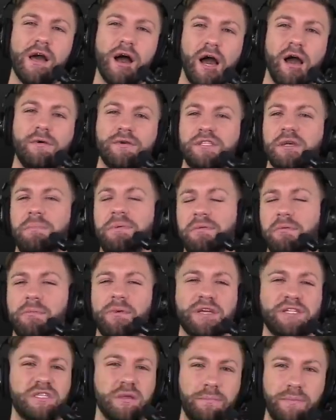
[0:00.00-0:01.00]
I always tell people
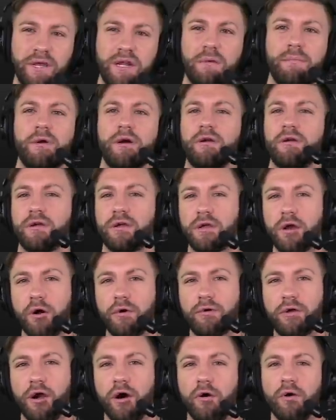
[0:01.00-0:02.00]
mix the peanut butter and
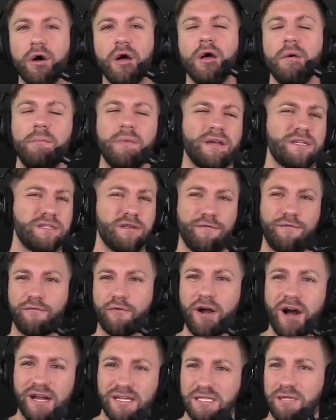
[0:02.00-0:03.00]
cocoa, mix the
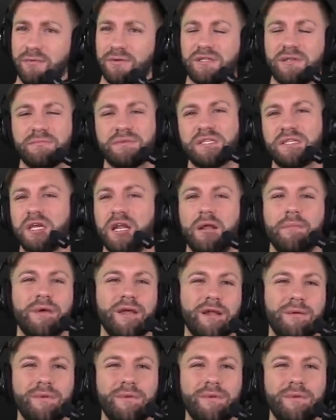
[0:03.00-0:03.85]
frosted with some cinnamon.